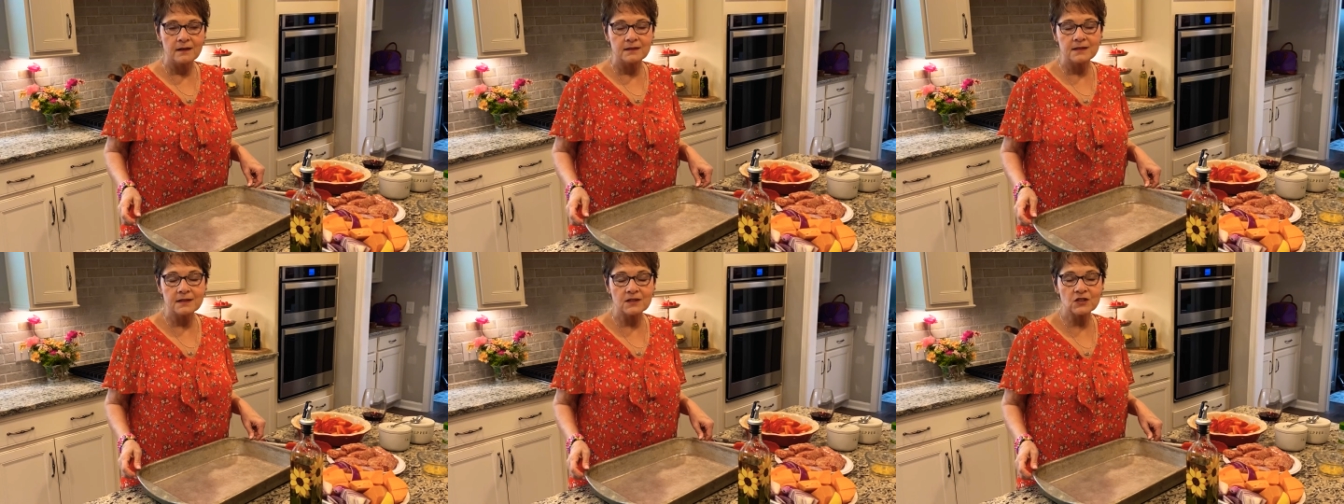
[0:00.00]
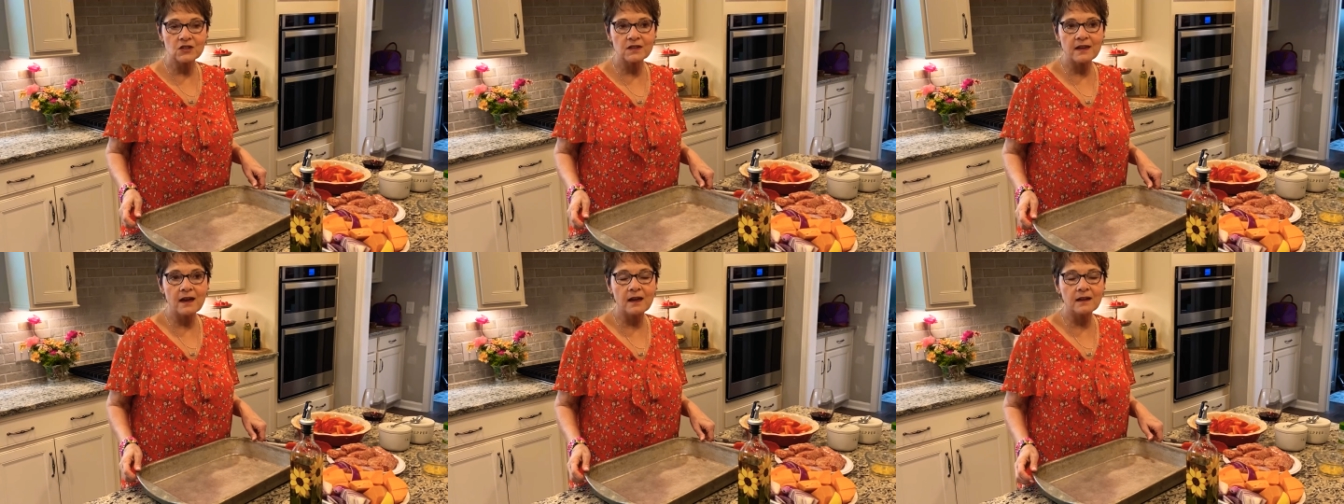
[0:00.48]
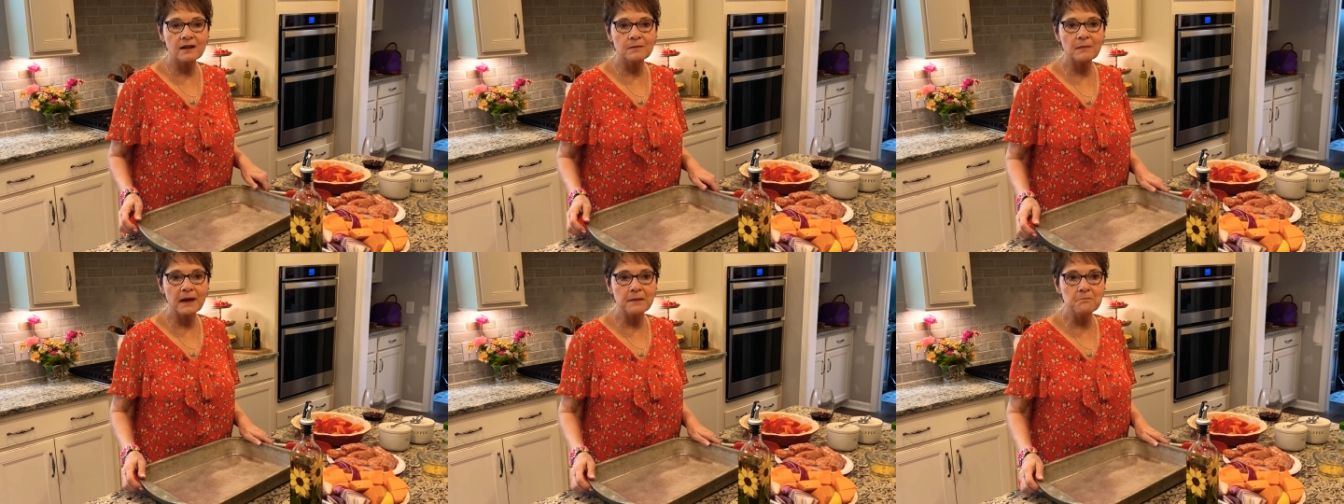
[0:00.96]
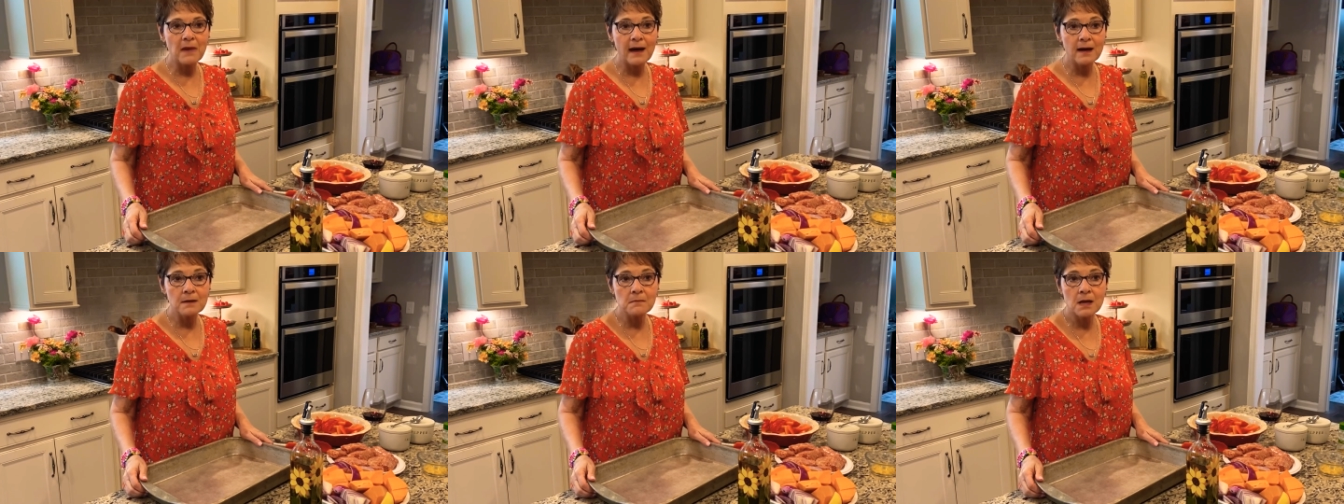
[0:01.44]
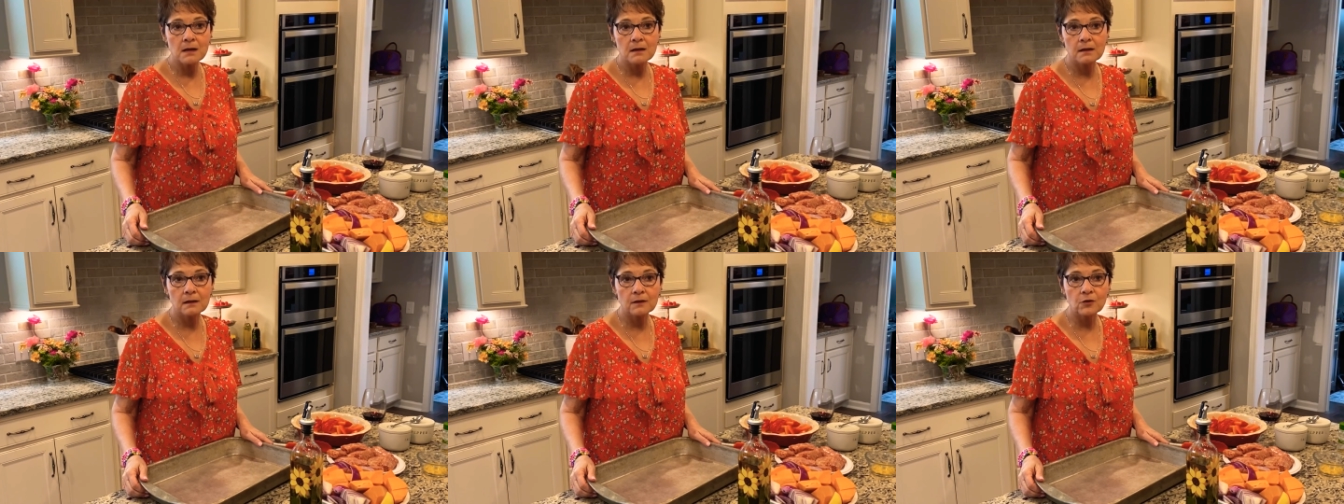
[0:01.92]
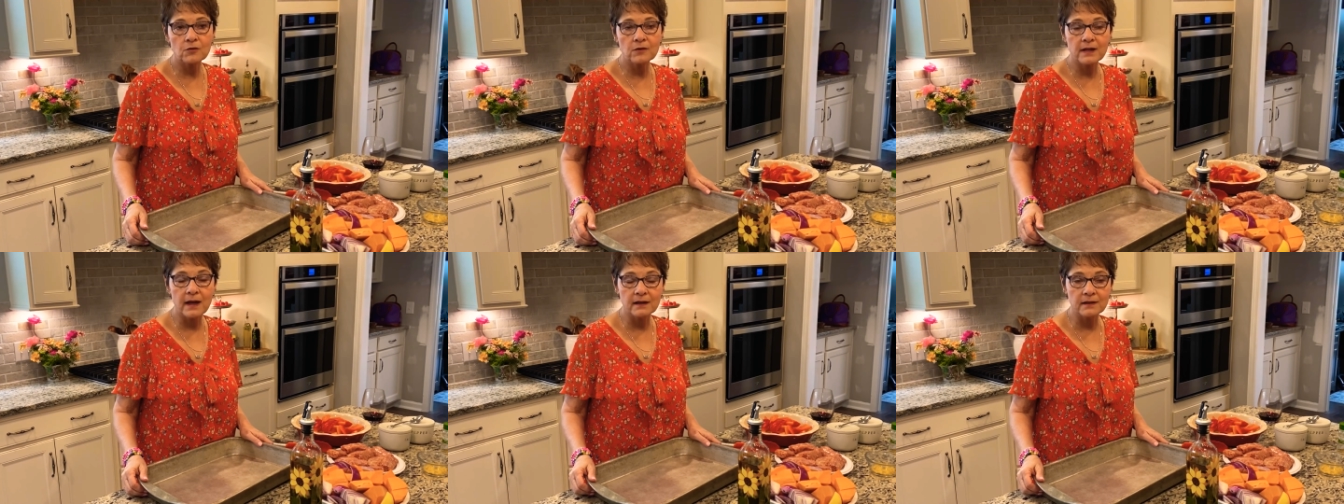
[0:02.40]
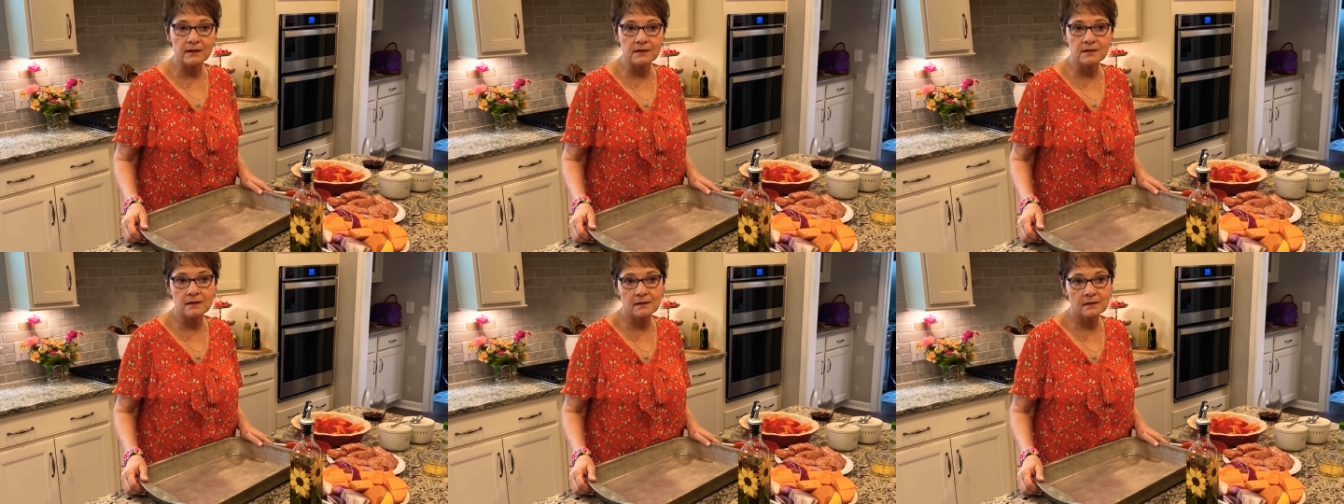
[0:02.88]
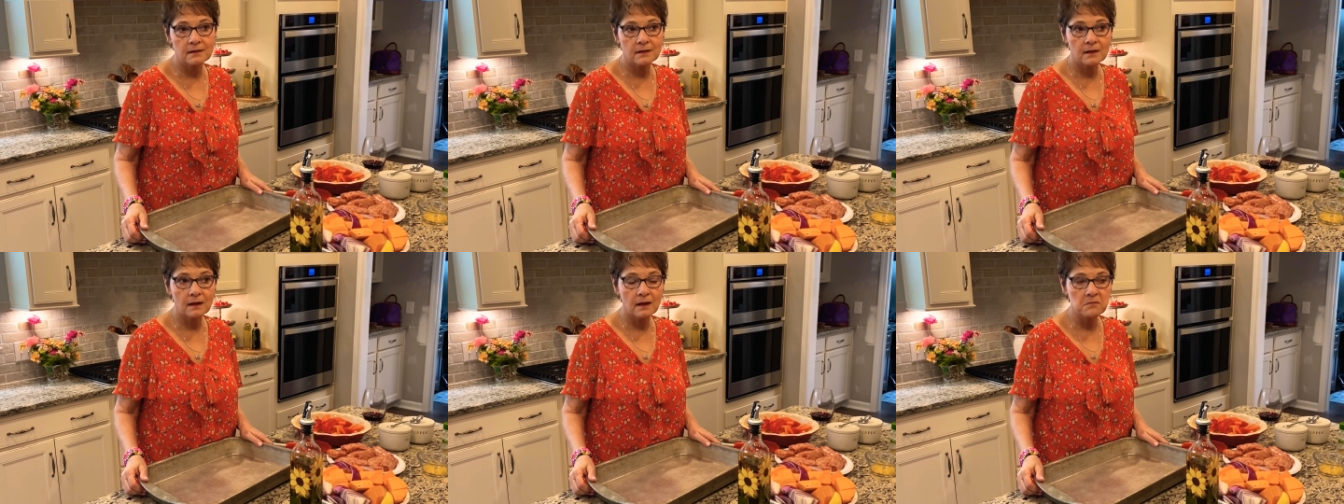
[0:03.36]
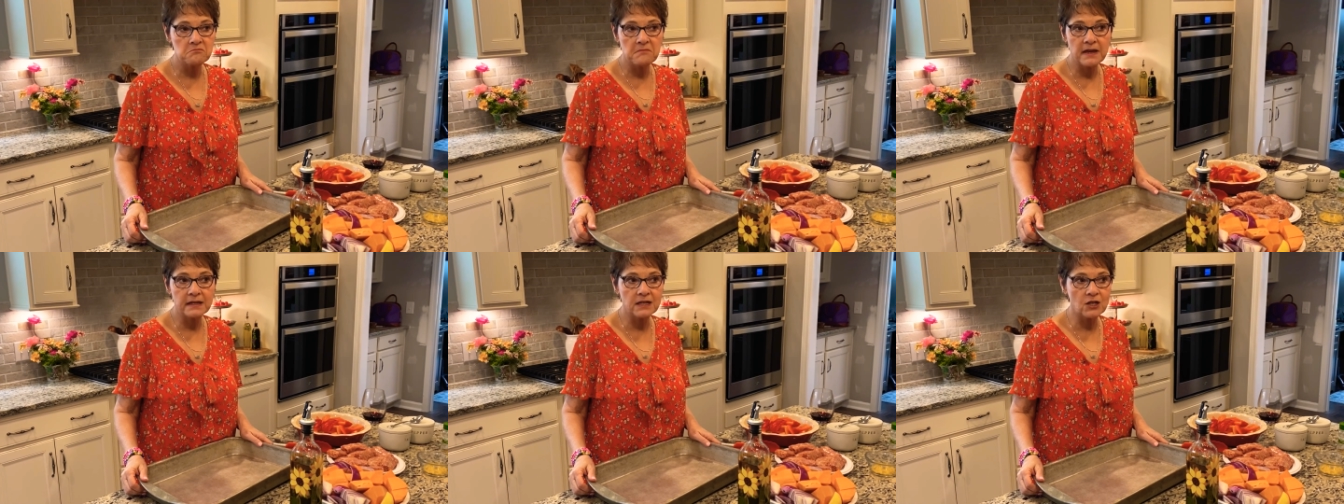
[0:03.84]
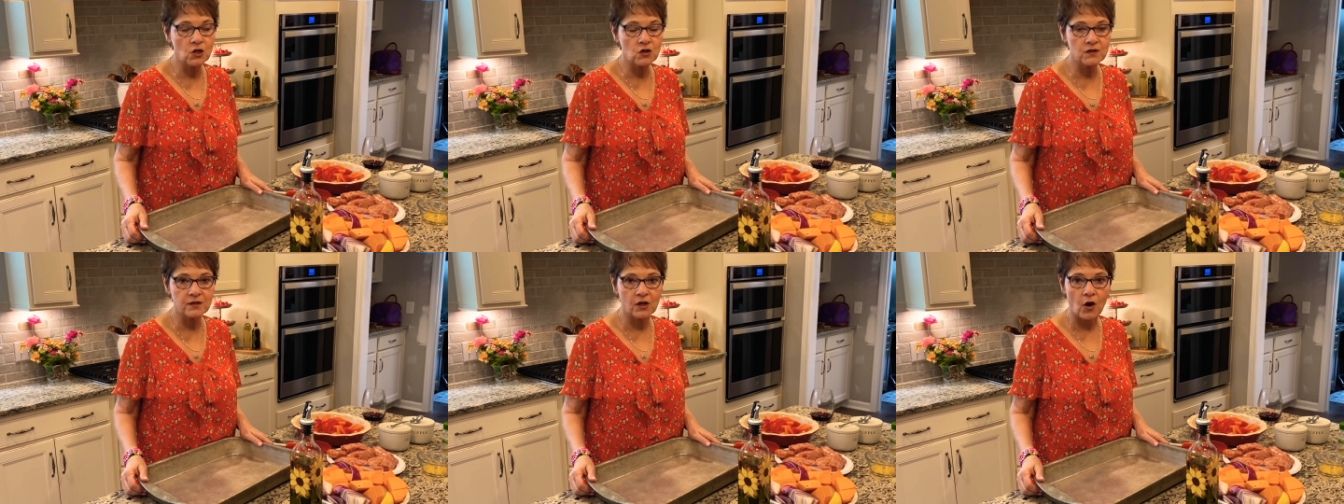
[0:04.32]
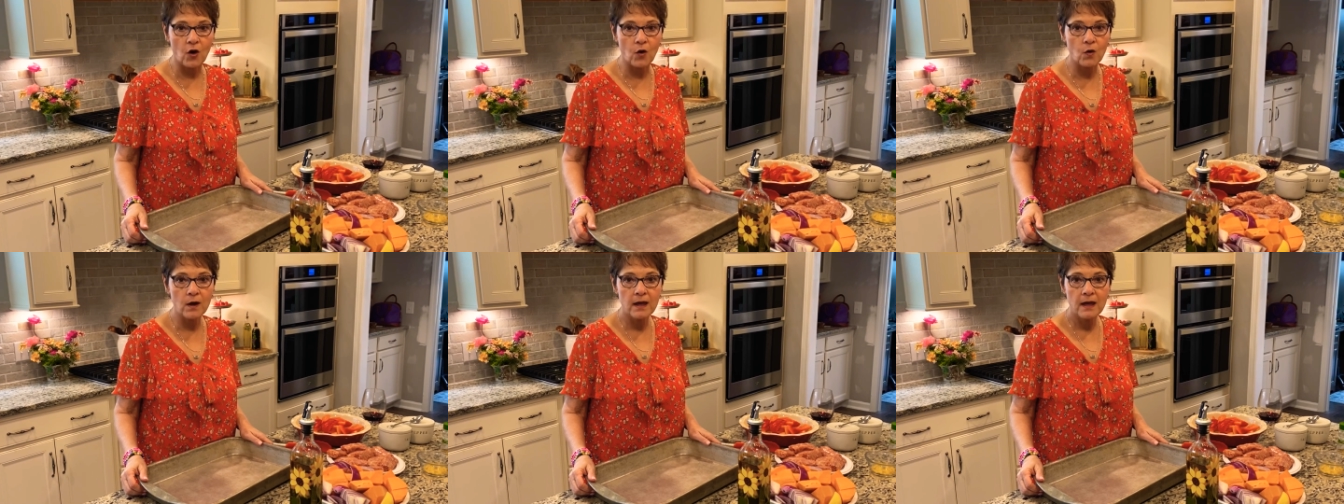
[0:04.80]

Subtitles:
dish that my mom created many years ago